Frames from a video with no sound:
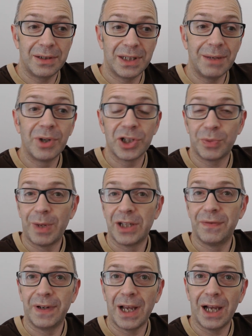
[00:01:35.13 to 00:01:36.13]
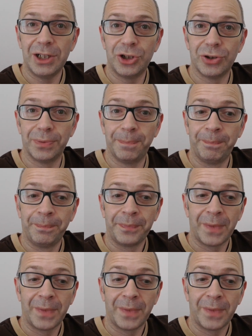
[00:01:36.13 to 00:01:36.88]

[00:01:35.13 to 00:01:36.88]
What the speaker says: similar specification